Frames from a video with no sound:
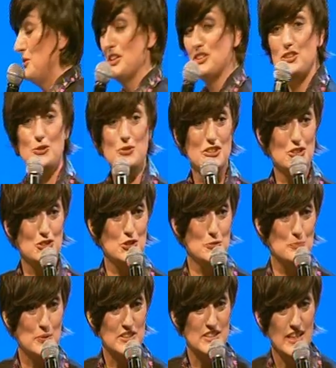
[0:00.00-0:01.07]
I was actually using
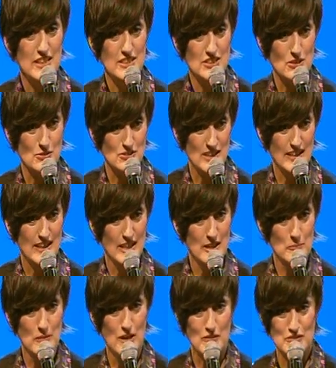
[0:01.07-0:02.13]
2 potatoes like
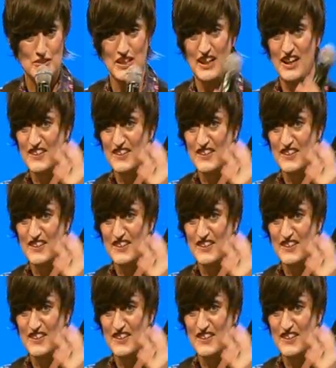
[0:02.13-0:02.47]
earmuffs.